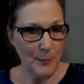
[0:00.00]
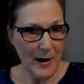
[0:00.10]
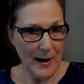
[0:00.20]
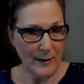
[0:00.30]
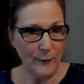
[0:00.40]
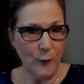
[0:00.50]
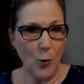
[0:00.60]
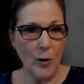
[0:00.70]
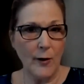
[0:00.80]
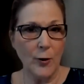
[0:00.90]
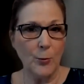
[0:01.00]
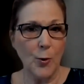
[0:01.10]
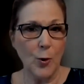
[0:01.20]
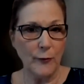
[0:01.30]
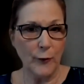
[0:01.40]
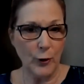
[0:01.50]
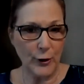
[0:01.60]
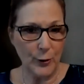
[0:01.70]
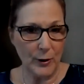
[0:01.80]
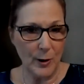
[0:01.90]
buying four other
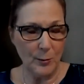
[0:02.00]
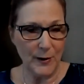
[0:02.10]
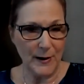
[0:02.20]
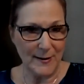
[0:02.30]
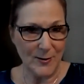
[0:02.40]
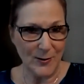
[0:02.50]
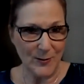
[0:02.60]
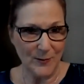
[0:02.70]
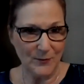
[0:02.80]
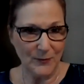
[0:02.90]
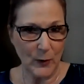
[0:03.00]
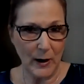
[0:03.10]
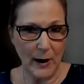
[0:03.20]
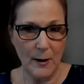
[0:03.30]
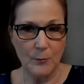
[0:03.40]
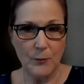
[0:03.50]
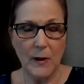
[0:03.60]
portfolio companies. Okay.